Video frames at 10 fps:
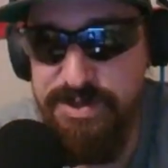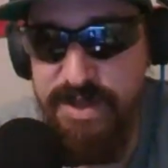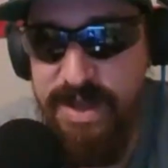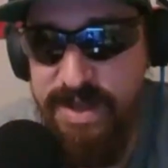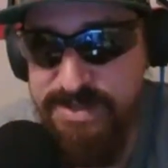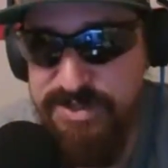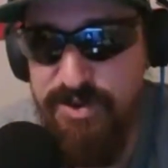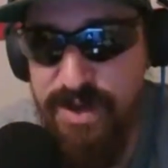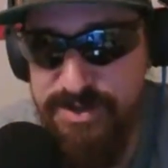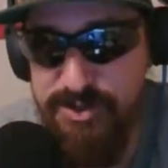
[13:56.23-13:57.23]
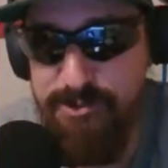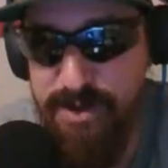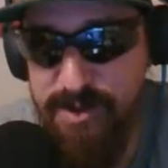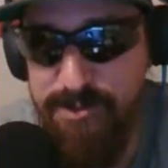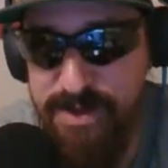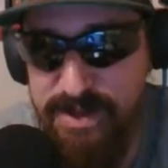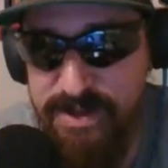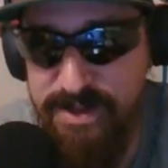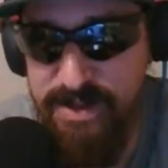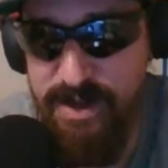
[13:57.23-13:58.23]
a head scratcher by
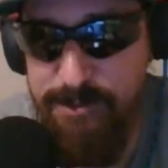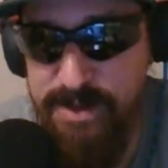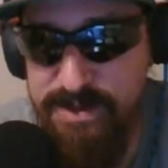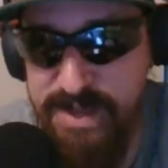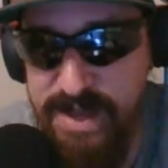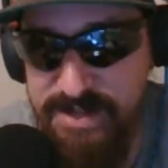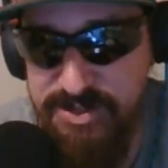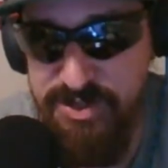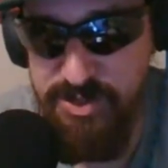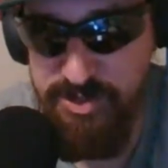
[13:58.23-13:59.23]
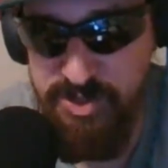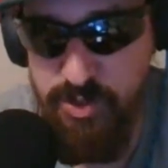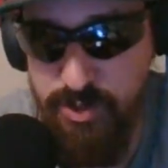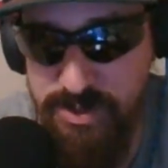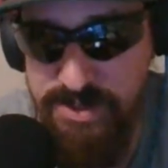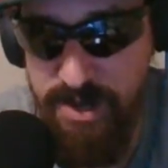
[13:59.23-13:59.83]
me. I mean, that is your choice,